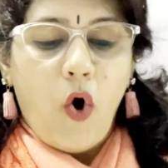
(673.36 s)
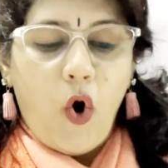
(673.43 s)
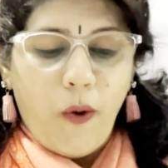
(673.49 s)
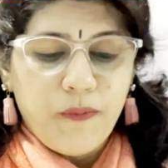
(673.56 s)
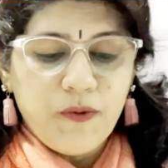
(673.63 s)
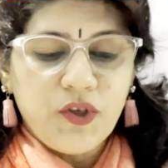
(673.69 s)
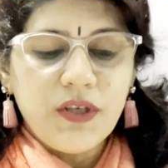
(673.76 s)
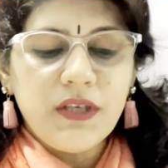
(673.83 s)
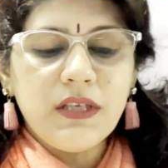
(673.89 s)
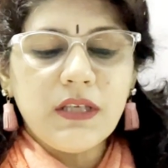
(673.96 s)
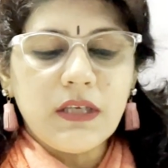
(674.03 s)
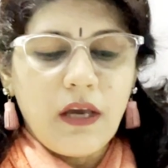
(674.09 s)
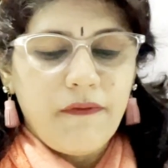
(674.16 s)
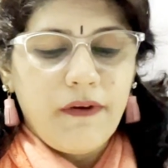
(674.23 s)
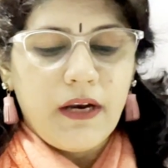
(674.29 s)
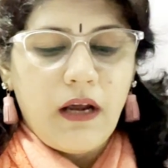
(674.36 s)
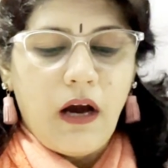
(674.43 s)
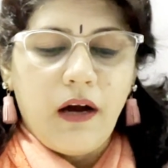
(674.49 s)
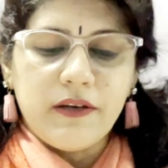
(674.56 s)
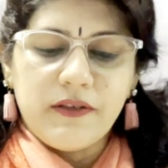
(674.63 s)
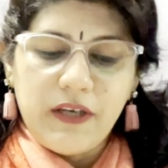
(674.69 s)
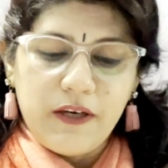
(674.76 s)
Options given
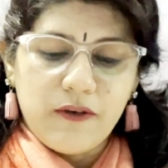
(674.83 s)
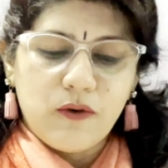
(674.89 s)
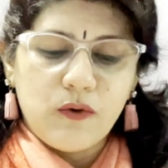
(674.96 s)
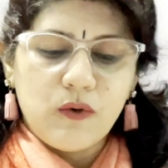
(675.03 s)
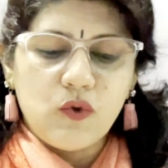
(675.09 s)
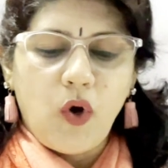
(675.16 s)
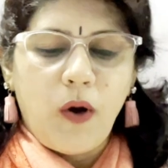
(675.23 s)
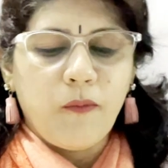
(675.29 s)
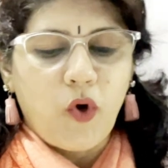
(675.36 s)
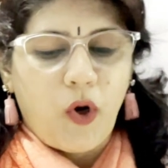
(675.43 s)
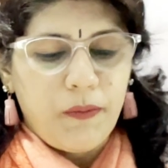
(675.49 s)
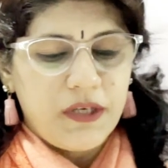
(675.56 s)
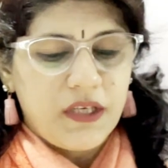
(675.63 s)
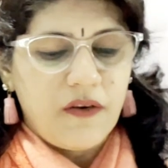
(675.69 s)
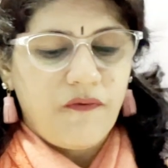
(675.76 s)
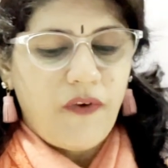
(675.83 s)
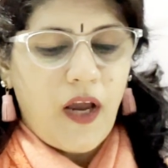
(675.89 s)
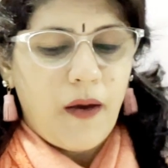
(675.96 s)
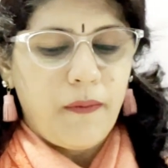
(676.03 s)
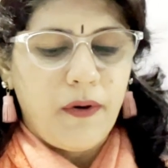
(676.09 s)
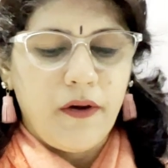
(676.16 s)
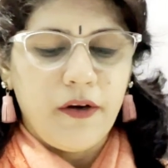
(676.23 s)
are centrosome, chromatin
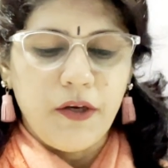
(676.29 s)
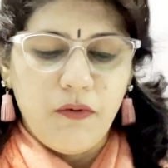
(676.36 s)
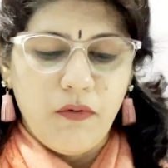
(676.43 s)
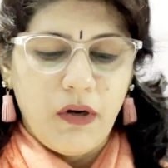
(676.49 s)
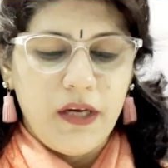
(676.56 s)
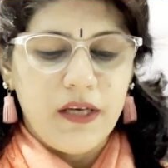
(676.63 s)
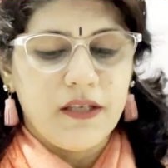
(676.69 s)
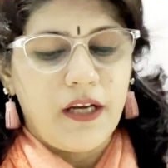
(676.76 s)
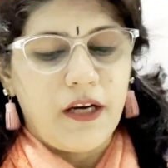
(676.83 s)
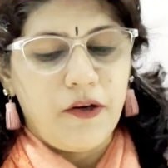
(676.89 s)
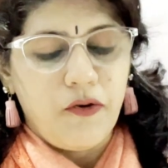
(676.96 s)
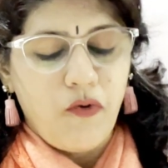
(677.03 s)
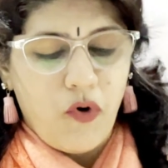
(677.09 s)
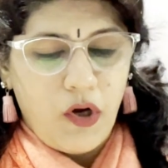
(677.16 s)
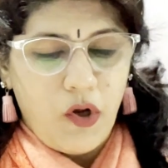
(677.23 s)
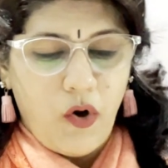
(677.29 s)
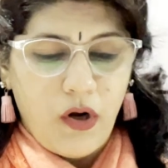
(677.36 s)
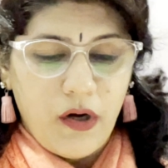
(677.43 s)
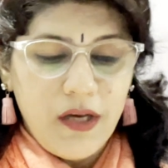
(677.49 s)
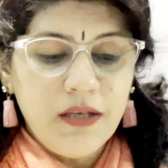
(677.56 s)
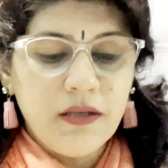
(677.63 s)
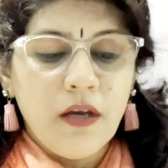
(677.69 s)
fiber, nucleus and
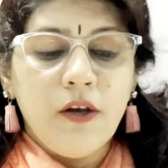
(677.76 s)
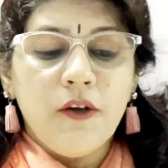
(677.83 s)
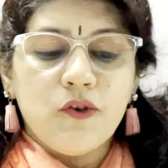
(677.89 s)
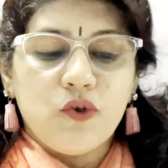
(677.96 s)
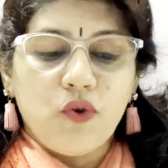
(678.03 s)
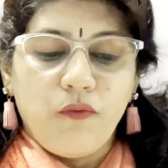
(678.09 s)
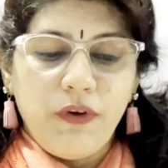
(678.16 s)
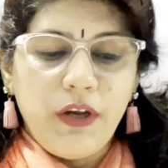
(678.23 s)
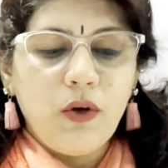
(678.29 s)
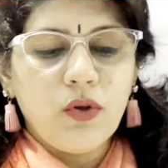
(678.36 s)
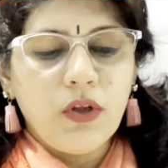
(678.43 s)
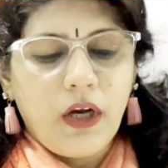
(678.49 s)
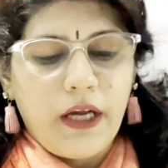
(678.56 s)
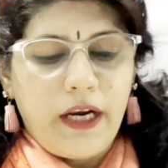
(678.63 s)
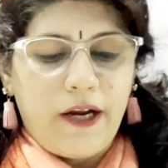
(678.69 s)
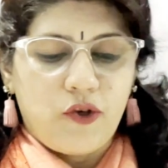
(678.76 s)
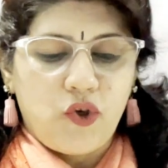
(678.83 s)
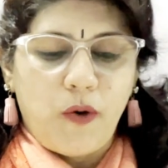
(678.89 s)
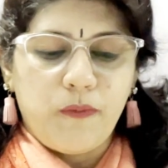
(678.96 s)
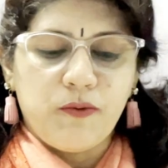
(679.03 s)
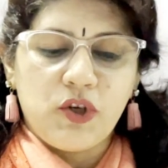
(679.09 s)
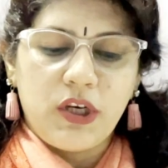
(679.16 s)
nucleolus. So we know the
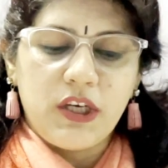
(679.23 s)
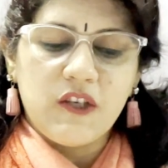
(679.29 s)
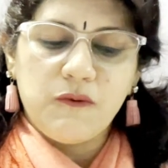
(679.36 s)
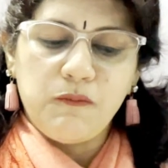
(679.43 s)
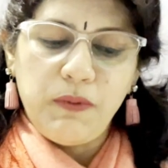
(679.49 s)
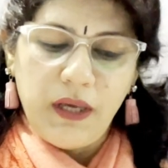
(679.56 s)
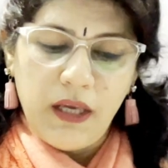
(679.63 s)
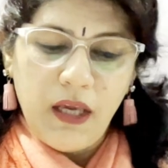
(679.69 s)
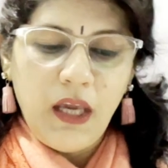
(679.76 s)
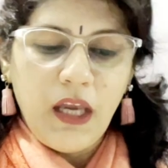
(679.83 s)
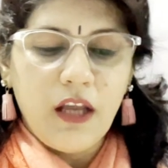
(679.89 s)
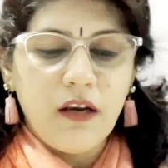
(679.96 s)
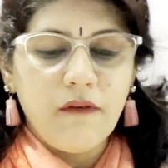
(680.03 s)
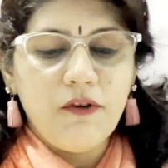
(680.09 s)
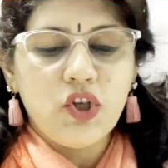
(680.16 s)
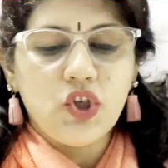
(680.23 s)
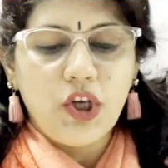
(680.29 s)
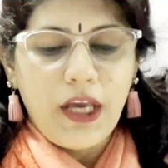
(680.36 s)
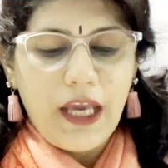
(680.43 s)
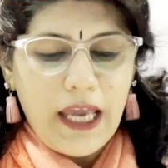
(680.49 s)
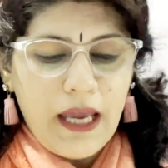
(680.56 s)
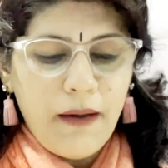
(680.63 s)
correct option is B, in which
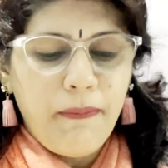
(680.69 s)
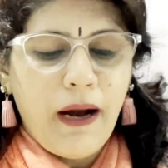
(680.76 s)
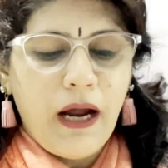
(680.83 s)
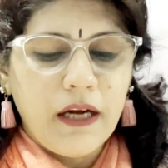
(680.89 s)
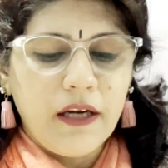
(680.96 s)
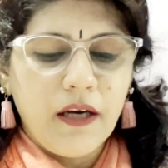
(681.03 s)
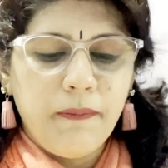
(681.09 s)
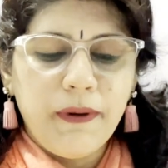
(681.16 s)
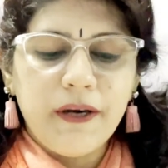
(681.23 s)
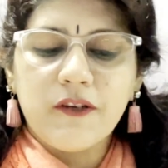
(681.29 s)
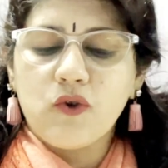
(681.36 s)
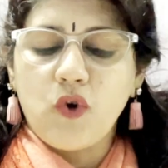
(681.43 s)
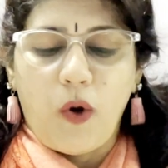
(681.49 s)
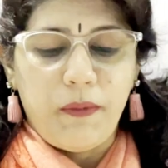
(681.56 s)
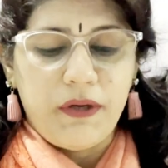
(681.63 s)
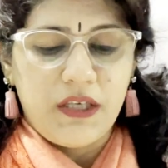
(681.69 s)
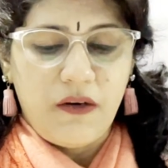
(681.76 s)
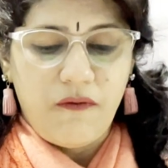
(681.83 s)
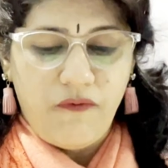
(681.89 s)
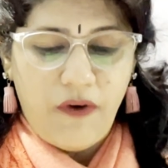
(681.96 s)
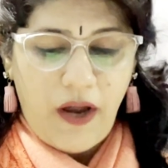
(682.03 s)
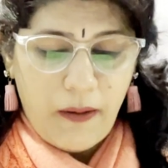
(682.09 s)
A part depicts
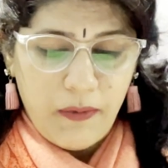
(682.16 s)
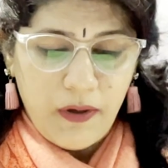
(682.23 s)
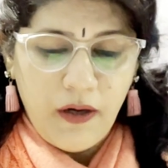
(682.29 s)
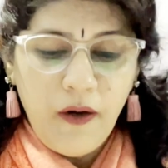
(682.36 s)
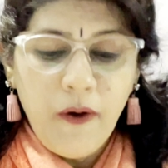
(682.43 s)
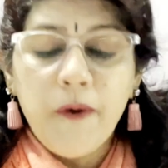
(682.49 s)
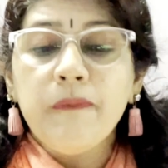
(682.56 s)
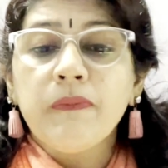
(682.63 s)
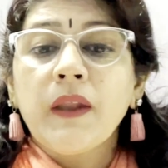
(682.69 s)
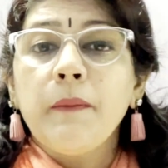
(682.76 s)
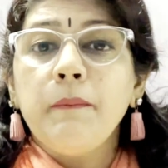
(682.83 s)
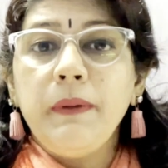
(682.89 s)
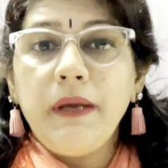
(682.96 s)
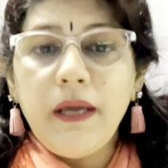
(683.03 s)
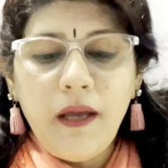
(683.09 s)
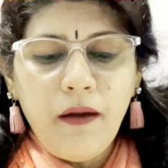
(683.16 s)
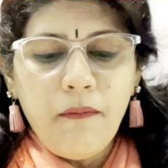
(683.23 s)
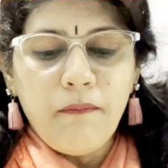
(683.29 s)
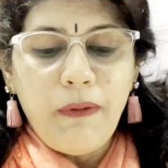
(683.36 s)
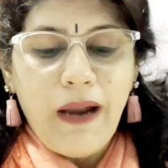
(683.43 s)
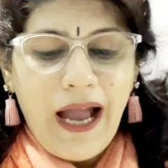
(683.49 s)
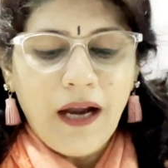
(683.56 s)
chromatin fiber,
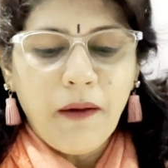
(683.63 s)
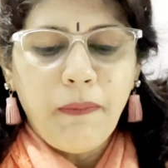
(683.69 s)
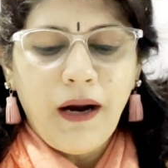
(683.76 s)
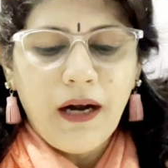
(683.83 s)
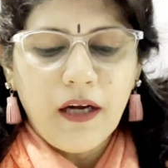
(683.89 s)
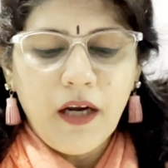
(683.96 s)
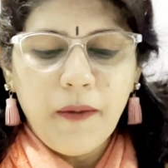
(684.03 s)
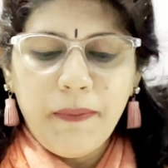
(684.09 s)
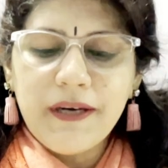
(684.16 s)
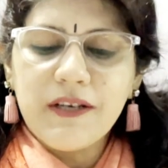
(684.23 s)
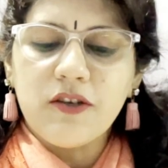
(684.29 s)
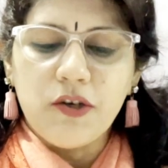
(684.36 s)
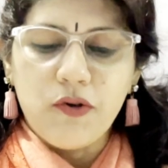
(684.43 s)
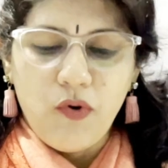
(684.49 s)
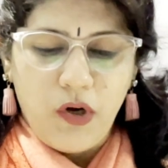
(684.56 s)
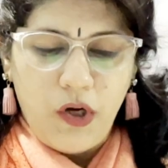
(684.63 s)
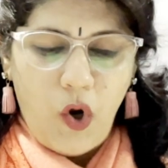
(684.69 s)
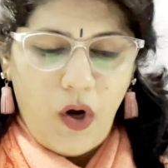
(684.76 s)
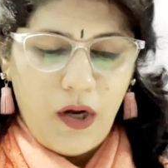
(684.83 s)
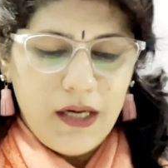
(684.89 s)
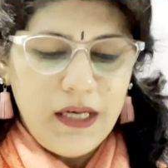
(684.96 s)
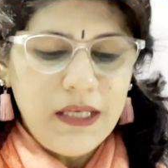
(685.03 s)
B black part depicts
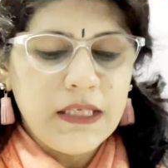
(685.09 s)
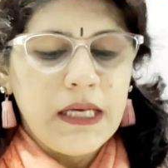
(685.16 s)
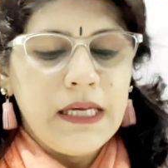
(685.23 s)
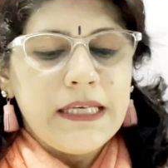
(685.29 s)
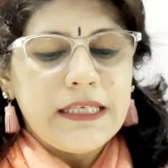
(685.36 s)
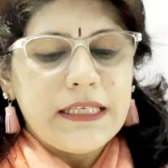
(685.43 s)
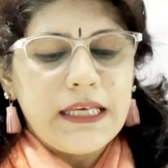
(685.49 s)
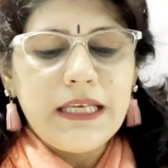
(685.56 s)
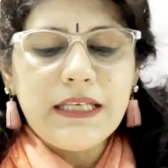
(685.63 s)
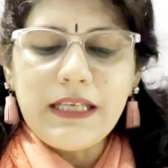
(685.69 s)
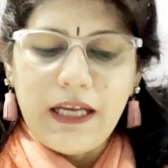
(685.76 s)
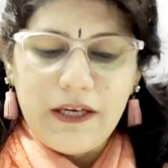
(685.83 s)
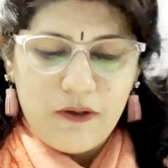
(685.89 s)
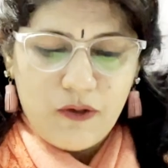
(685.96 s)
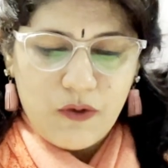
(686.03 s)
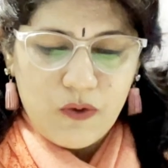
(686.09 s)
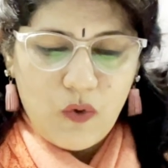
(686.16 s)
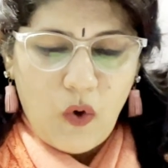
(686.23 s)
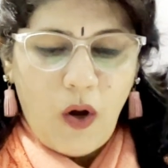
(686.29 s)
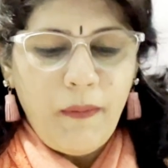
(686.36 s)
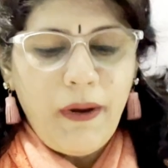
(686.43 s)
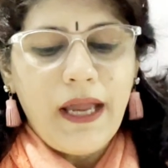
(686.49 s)
nucleolus, C
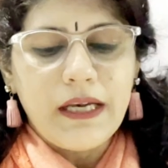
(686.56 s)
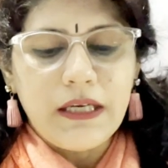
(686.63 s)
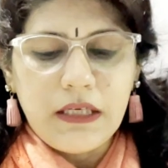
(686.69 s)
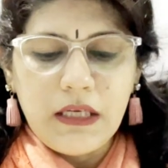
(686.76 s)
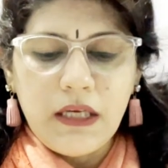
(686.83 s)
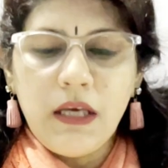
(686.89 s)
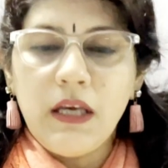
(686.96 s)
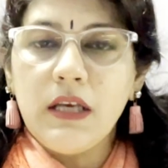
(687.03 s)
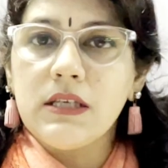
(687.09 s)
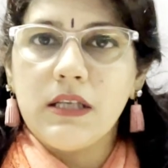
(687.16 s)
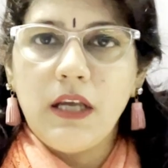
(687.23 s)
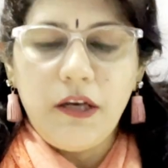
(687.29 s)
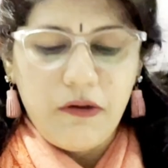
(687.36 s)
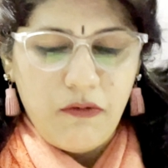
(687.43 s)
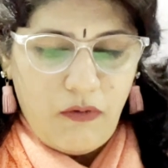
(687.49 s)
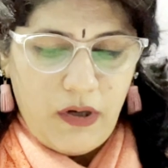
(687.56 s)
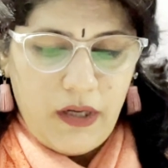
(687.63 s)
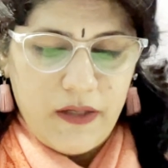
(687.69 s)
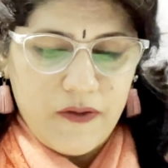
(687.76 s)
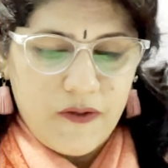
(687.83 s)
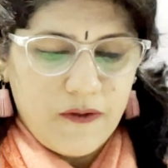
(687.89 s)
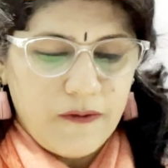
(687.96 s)
centrosome and D is the
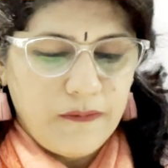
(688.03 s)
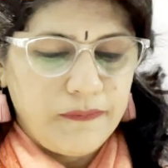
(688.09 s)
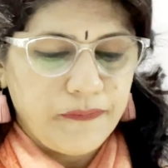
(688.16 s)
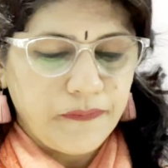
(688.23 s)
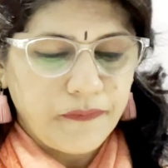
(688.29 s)
nucleus.